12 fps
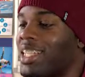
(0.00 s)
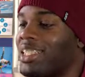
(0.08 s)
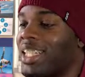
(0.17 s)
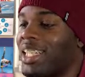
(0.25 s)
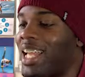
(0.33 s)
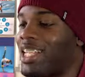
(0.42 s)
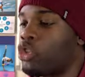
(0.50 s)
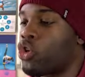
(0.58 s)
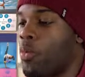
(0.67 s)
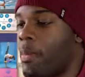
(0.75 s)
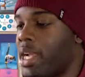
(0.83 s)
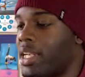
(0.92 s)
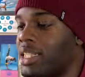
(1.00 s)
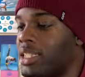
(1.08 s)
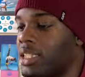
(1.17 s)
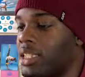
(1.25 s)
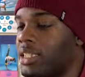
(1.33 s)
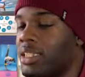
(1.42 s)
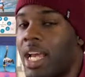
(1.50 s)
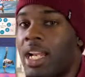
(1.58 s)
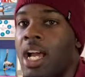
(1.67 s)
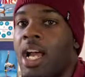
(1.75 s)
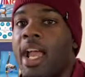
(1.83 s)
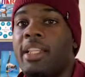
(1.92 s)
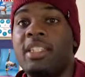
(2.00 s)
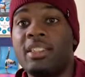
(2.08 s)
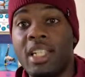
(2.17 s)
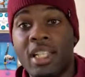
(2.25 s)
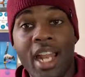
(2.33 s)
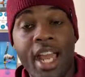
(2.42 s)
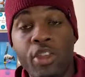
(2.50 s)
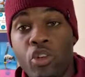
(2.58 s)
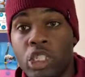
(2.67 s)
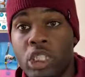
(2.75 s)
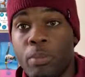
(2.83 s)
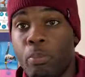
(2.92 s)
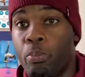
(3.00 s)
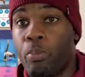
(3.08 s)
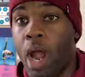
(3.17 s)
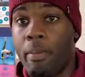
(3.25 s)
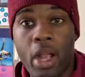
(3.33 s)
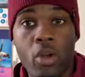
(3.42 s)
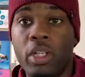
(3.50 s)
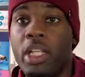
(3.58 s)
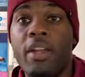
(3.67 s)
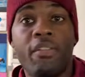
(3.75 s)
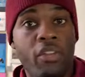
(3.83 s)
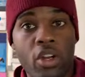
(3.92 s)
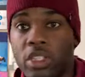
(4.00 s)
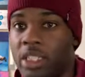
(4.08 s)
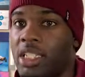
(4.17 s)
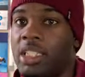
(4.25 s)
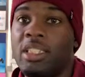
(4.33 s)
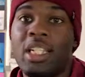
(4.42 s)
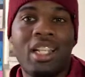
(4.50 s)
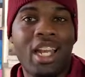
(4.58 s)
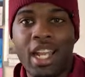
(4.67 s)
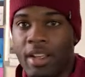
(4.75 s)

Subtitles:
is the classical maintenance set. It's a set that I used primarily first. It's a set that